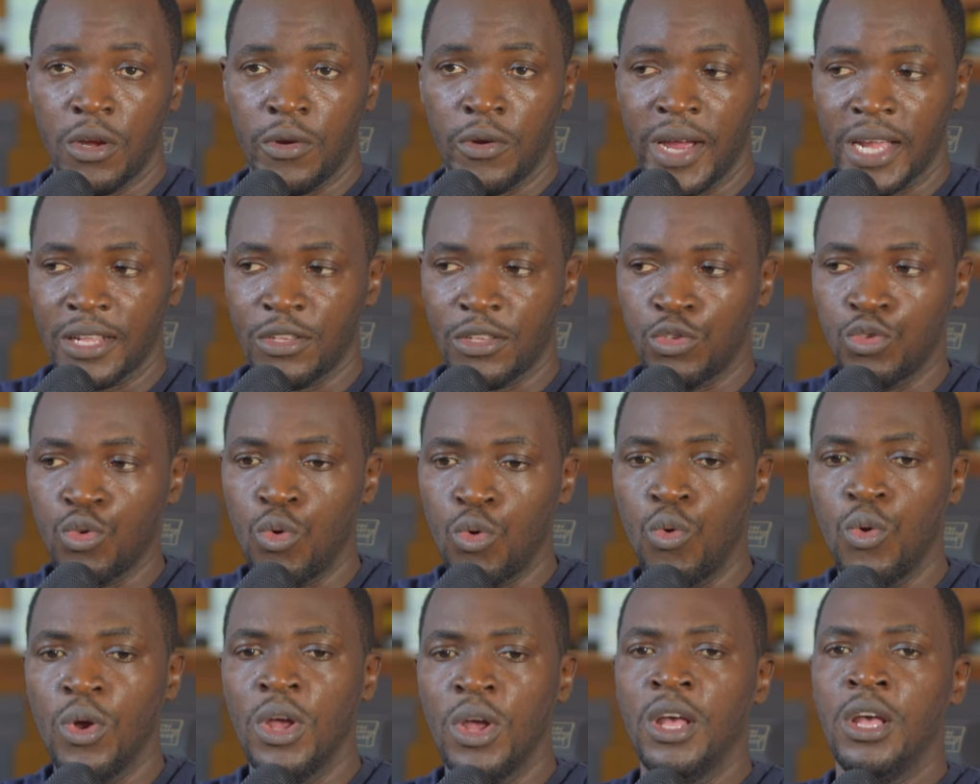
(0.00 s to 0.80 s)
All right,
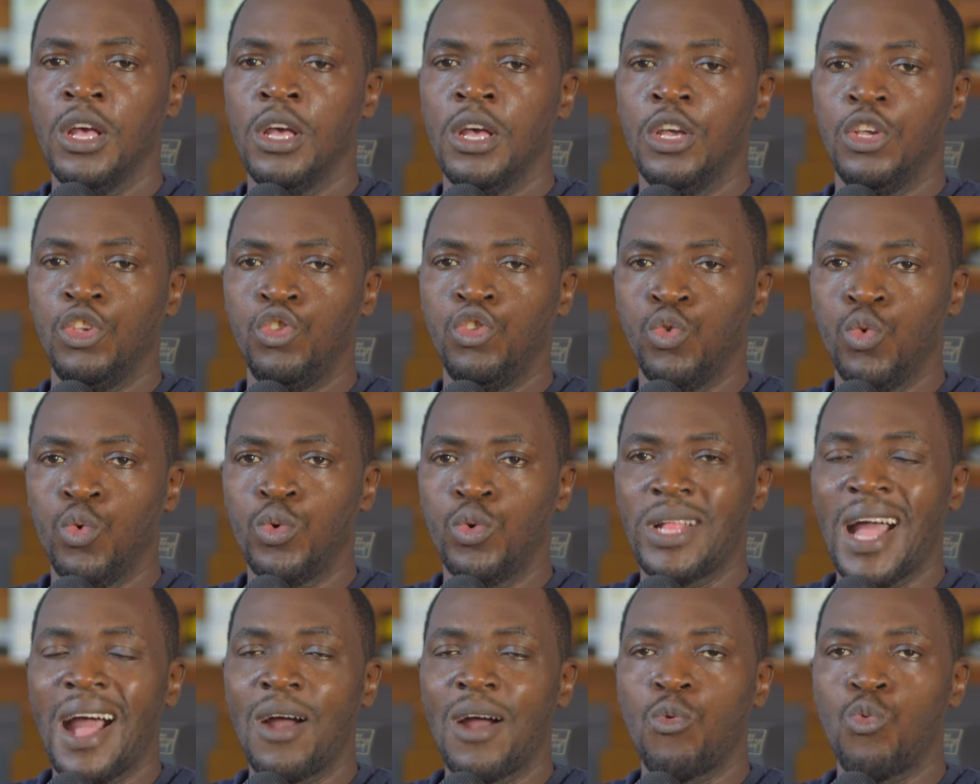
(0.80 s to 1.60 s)
so you
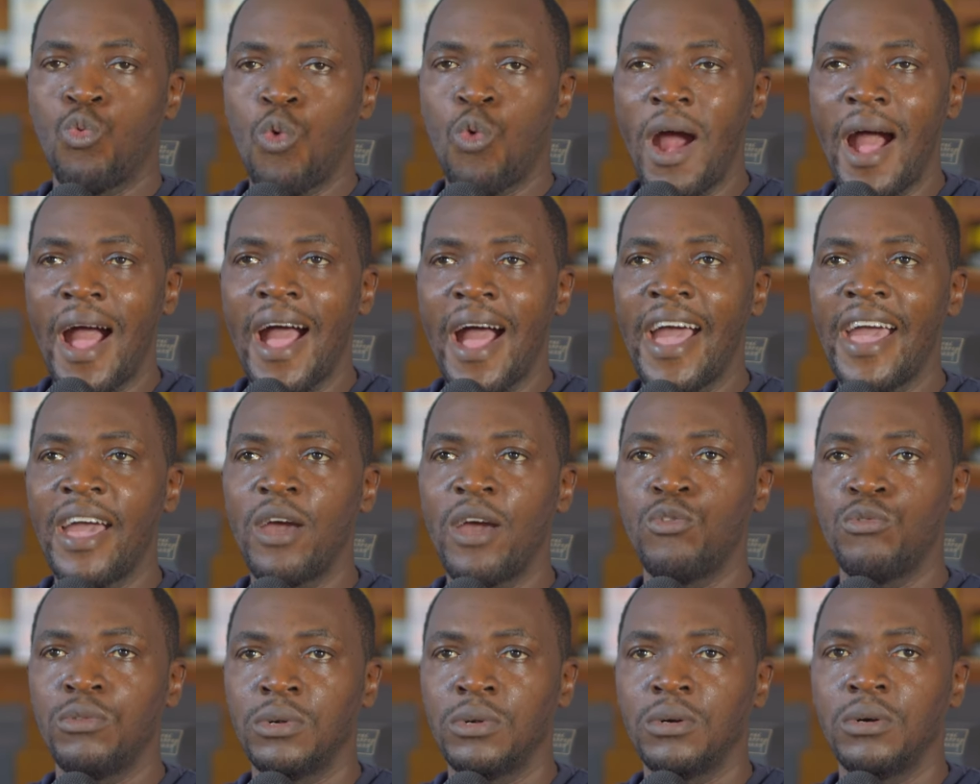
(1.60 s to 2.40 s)
would
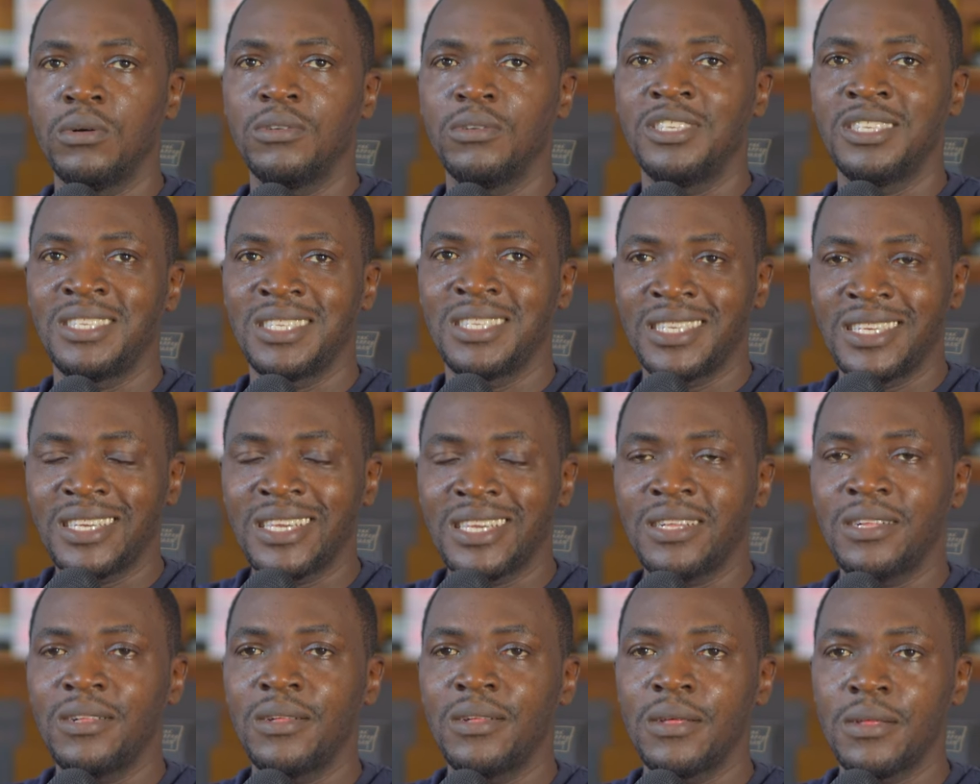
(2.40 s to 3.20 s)
acquire real
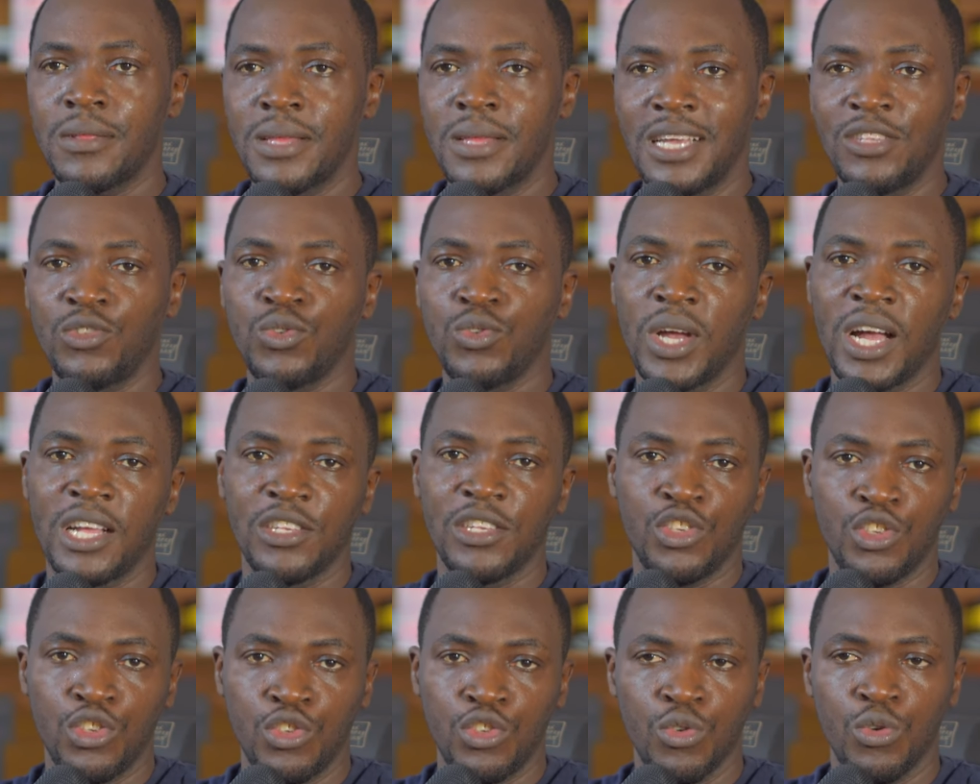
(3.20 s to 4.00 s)
skill that you can
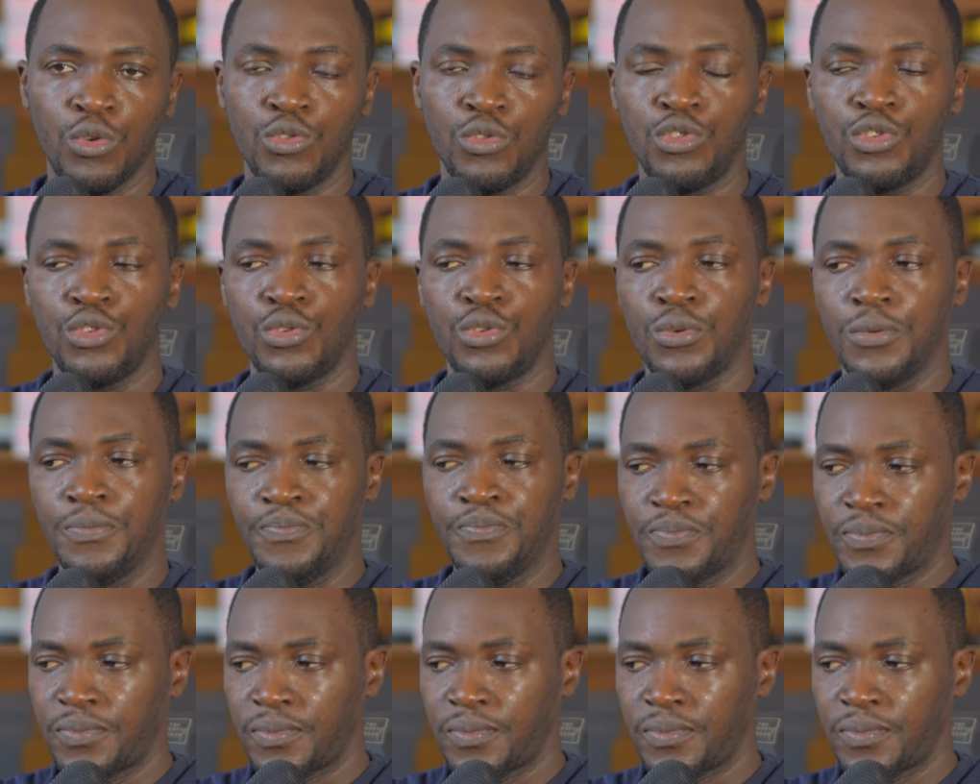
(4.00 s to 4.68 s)
show to